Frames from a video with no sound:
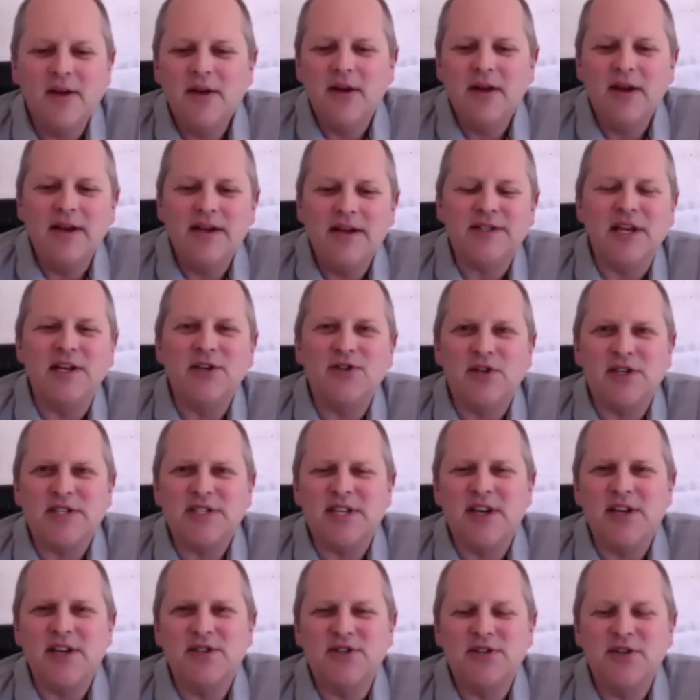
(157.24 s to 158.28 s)
it's
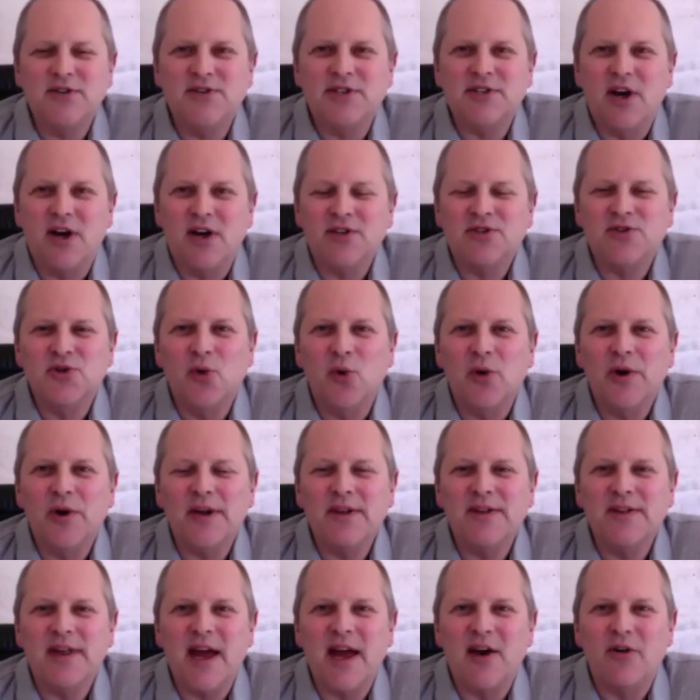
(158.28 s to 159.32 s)
interesting because you start
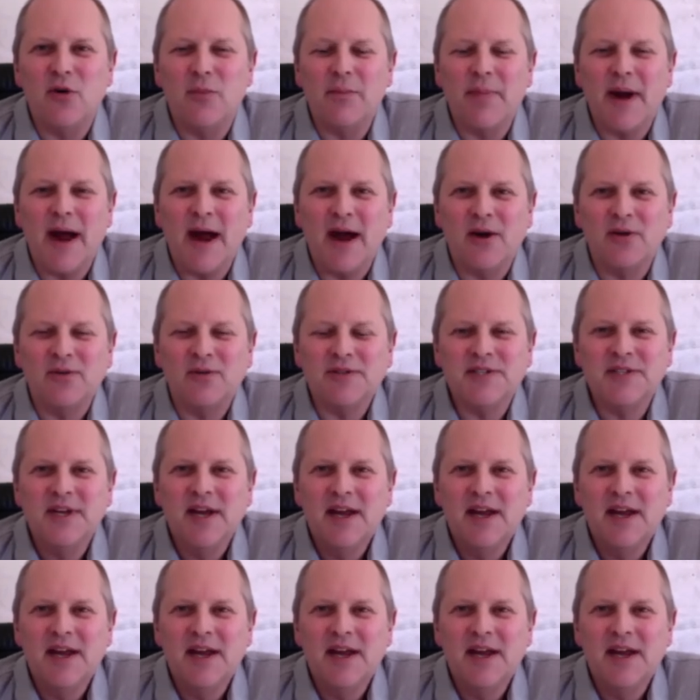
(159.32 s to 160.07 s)
talking there about